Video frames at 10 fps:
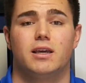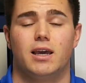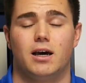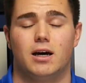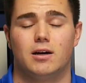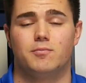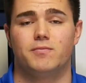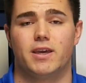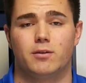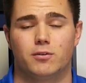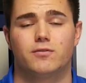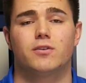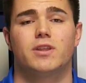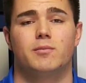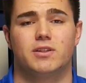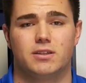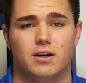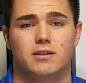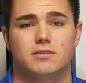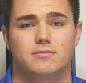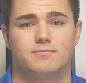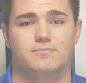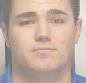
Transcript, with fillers: and refer them into us.